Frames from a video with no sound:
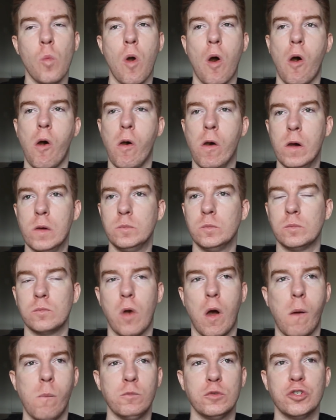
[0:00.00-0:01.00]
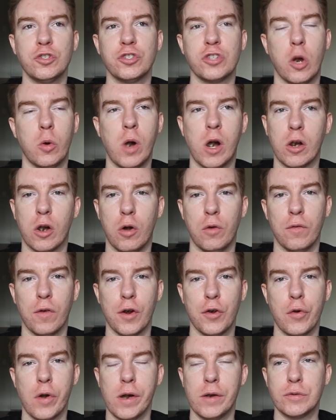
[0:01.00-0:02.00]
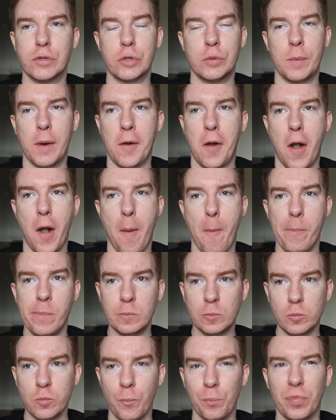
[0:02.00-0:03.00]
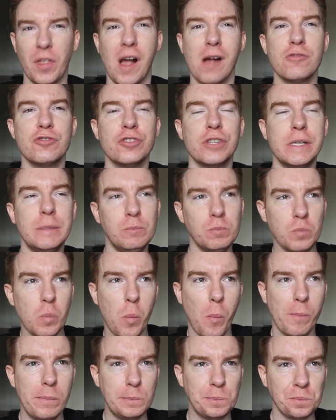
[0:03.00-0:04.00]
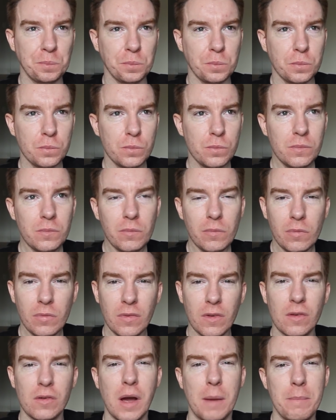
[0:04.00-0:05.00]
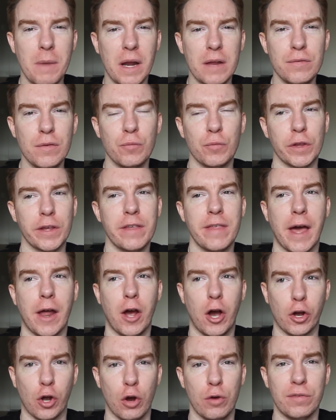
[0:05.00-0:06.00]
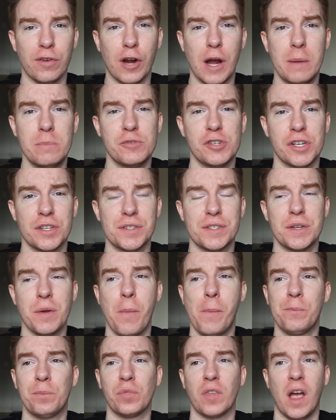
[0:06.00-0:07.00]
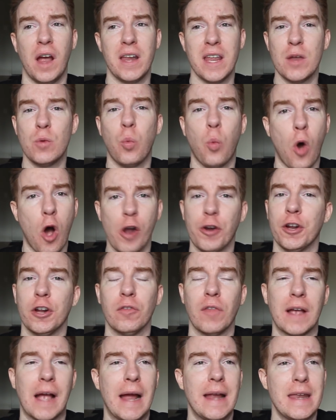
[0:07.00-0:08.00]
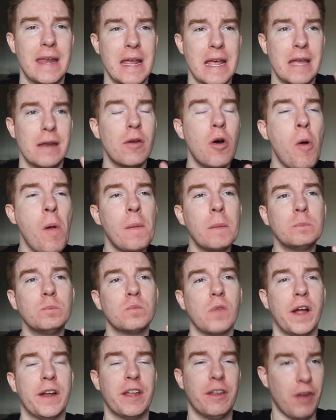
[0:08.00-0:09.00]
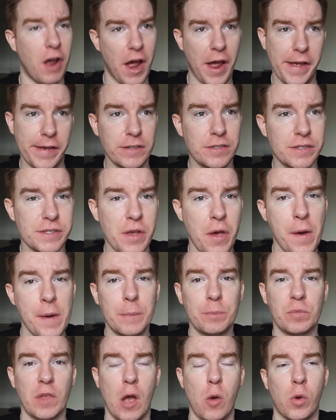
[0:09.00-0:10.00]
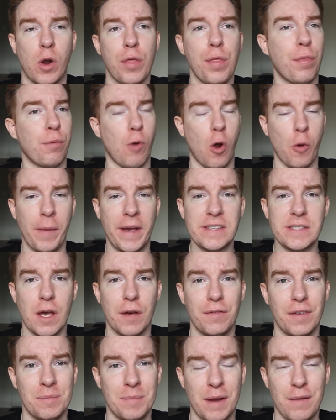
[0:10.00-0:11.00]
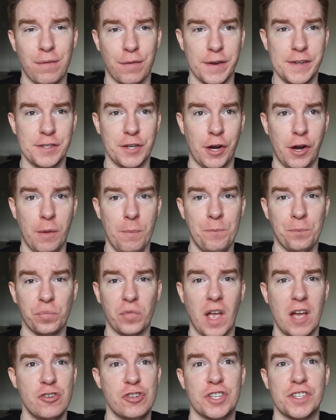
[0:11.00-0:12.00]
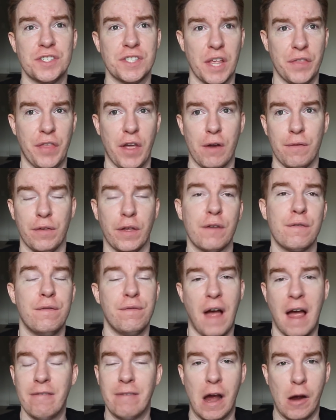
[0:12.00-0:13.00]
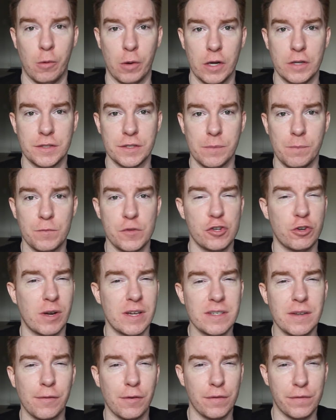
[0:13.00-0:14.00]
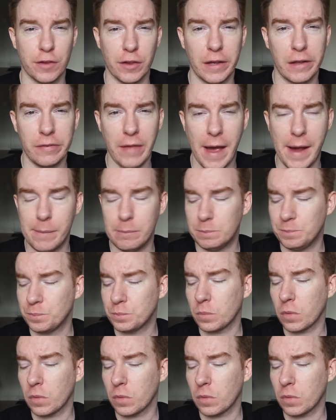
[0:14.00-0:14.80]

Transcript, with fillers: Oh, I'm just so hungover, you guys. Oh my God. Actually, I'm not even really that hungover. I'm just, I need water. Like, I need, I need ice. I want to throw myself in my freezer and just sit there for, like, five hours. Do you guys ever feel like that?